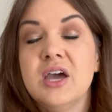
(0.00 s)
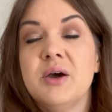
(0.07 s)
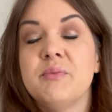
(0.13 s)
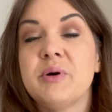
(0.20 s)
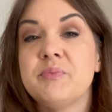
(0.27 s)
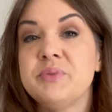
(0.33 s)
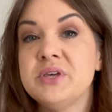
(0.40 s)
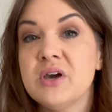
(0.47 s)

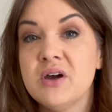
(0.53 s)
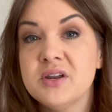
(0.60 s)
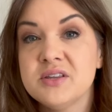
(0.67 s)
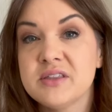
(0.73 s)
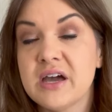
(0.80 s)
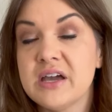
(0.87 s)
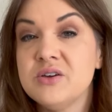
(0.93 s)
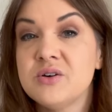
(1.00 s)
But beyond
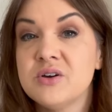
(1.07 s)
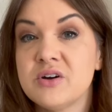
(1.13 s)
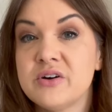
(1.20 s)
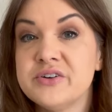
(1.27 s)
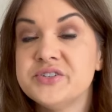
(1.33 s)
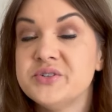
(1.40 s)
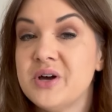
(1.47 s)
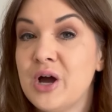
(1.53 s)
that, you can
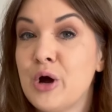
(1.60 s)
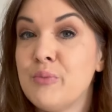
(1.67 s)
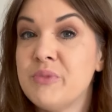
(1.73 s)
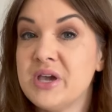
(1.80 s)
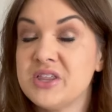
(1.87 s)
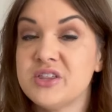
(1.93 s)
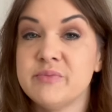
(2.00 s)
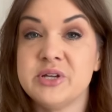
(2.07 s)
also help
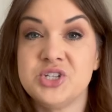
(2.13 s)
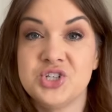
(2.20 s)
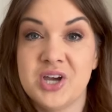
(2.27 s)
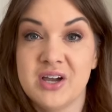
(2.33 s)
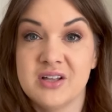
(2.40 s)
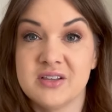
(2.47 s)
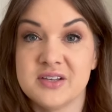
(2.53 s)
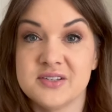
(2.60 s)
make them a
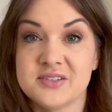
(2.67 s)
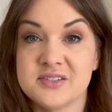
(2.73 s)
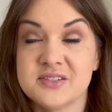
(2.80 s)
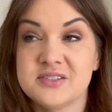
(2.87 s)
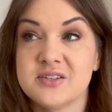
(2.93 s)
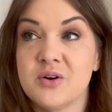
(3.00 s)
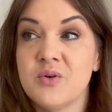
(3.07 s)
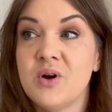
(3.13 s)
checklist.
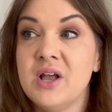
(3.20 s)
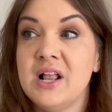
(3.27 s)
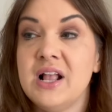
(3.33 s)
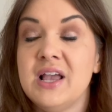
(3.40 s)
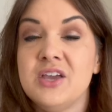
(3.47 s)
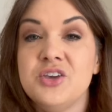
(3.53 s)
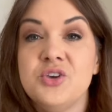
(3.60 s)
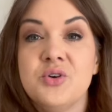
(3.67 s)
So
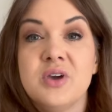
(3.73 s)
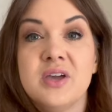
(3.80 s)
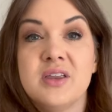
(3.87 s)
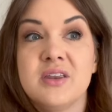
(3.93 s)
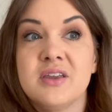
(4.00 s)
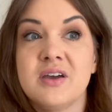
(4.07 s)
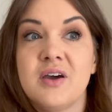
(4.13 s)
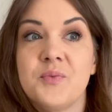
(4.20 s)
you
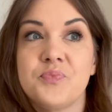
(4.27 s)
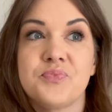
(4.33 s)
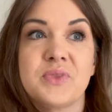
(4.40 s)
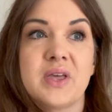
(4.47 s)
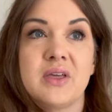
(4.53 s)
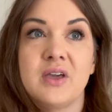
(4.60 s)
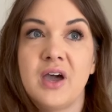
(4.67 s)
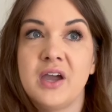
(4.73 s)
can
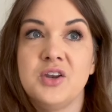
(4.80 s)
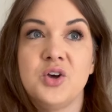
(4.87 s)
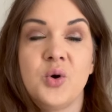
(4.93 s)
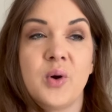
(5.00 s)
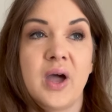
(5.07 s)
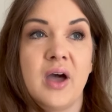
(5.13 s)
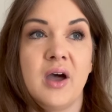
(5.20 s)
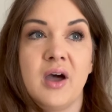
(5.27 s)
I know
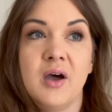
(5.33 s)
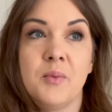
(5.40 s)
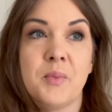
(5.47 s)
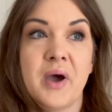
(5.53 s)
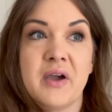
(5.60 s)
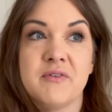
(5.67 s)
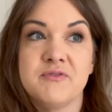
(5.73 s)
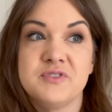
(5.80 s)
um,
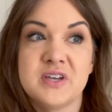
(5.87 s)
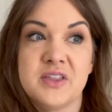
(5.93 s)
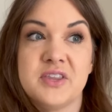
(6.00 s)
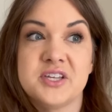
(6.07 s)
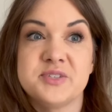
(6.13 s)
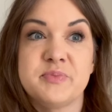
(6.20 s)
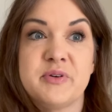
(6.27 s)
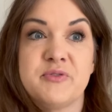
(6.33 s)
I've done
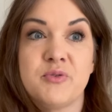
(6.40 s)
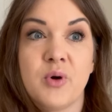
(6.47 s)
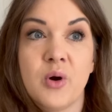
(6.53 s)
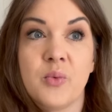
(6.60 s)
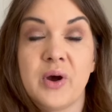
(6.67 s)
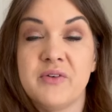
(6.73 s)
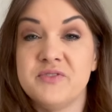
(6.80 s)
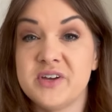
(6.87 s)
this before
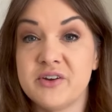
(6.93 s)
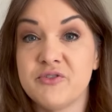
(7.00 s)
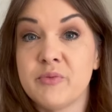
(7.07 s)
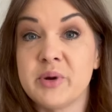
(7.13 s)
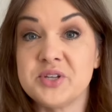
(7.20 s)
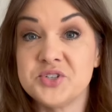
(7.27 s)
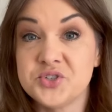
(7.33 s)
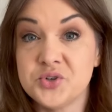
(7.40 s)
where I've done it for
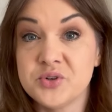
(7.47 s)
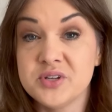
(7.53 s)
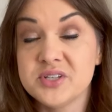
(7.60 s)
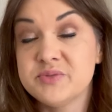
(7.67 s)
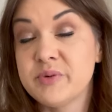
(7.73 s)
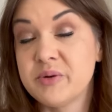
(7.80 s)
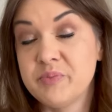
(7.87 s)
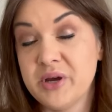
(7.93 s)
my students,
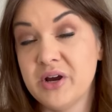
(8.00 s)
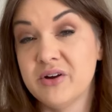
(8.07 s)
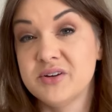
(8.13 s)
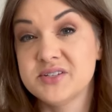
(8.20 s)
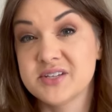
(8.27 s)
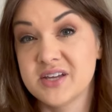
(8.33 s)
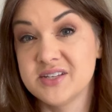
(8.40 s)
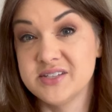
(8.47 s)
but
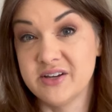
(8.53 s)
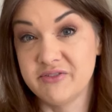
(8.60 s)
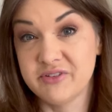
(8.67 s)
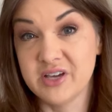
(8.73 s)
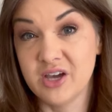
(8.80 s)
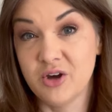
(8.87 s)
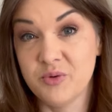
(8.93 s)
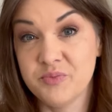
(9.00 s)
parents can
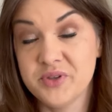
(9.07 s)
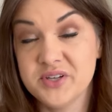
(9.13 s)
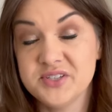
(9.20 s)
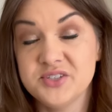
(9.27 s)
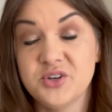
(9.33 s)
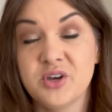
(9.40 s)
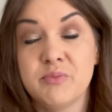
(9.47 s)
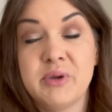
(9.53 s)
definitely help this.
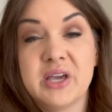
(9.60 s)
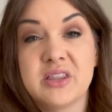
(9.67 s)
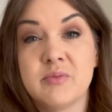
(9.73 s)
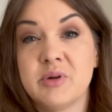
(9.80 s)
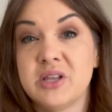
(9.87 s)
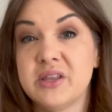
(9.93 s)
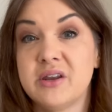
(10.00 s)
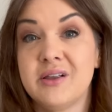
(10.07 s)
You can make them
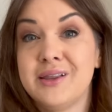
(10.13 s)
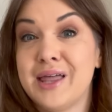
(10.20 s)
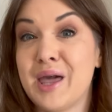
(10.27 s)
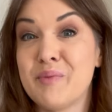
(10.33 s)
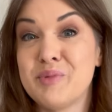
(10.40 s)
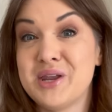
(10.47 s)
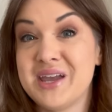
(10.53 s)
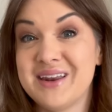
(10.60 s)
a little
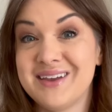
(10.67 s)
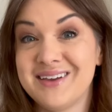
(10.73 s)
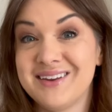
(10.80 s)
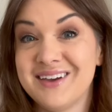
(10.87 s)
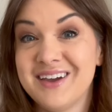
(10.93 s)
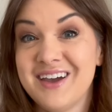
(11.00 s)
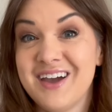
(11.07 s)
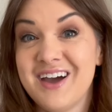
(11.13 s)
laminated
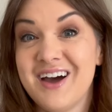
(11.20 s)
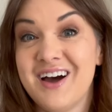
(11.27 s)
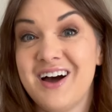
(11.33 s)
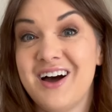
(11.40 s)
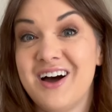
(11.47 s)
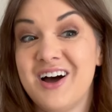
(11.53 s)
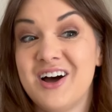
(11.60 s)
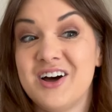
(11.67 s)

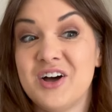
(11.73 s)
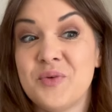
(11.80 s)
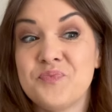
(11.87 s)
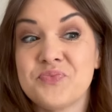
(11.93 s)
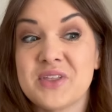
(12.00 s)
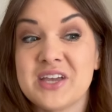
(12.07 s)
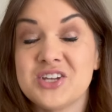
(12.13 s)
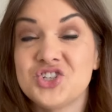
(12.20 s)
uh,
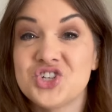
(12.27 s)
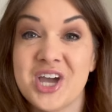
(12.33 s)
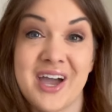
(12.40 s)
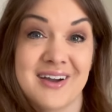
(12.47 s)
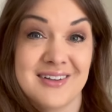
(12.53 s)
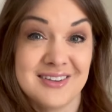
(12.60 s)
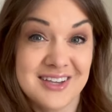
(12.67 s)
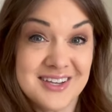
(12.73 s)

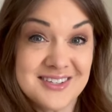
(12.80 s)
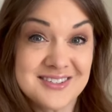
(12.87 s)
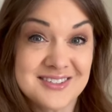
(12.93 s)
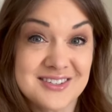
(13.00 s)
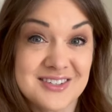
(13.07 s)
checklist